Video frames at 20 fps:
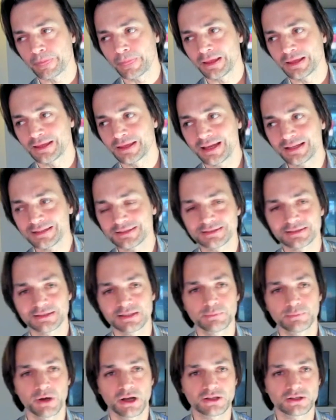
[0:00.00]
get
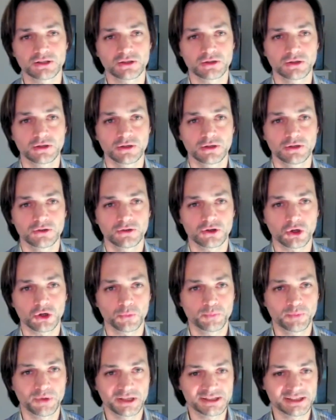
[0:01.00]
about the
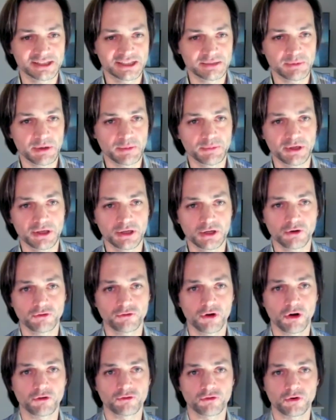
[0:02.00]
complexity maybe
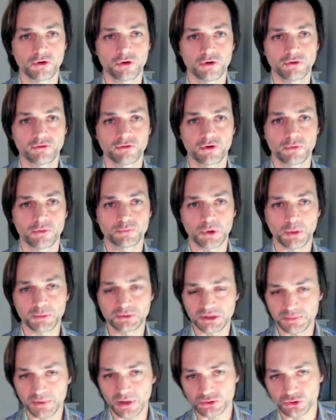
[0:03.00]
of a
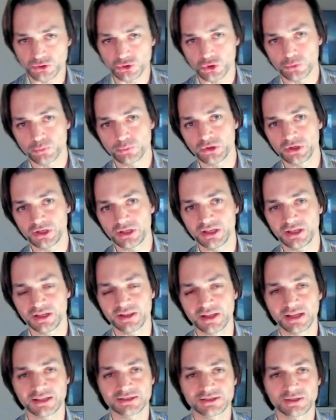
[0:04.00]
property management company, and
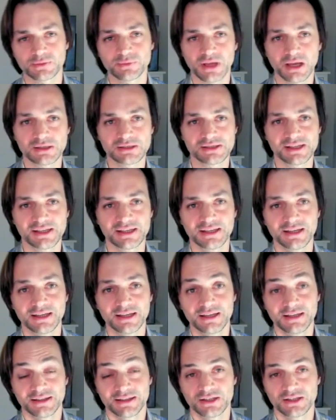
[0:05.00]
that sometimes they
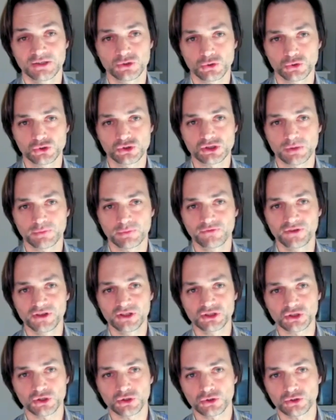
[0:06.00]
introduce some
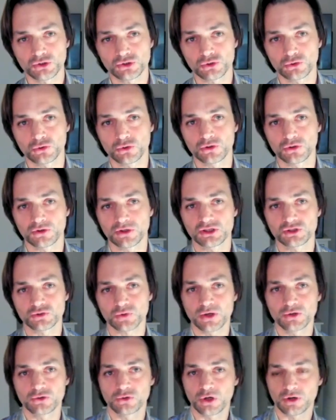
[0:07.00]
features or they
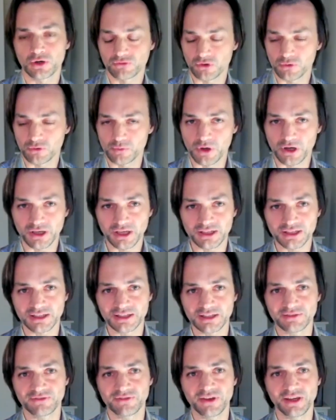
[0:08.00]
try to go after the market and
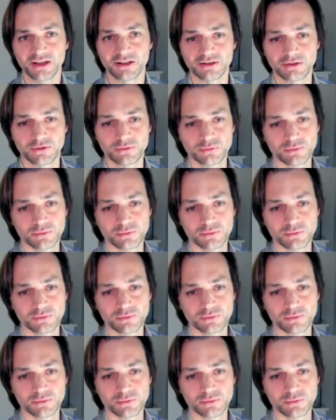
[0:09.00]
they fail?